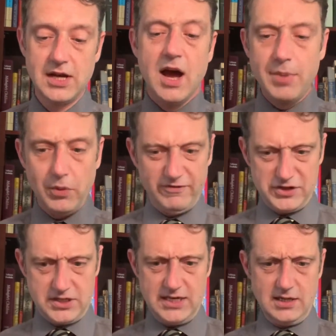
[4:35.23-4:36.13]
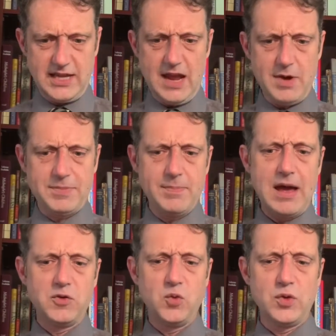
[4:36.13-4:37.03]
But when Facile came up the
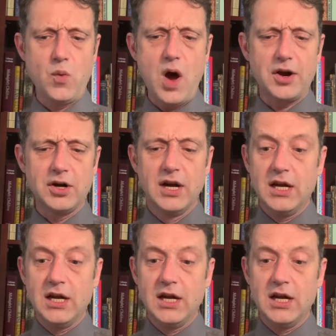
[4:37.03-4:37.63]
mountain with water,